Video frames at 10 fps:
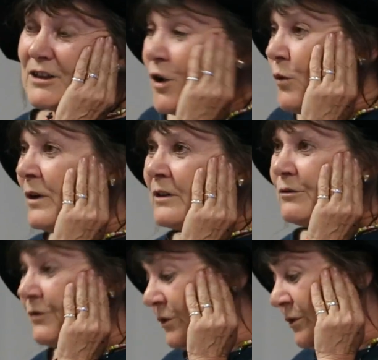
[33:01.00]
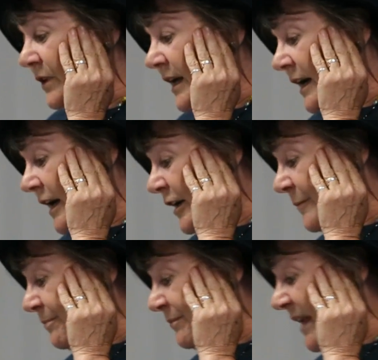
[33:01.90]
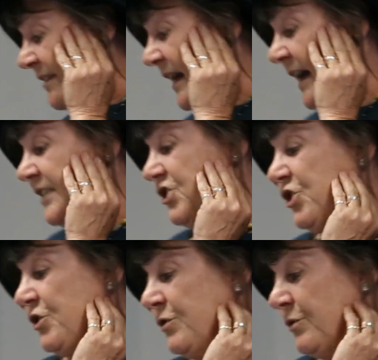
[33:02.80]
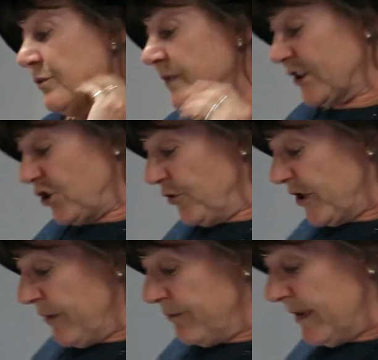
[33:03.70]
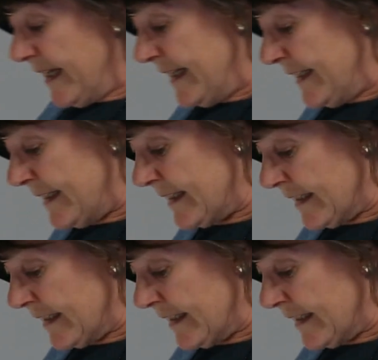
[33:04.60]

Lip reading: so wonderful that you don't need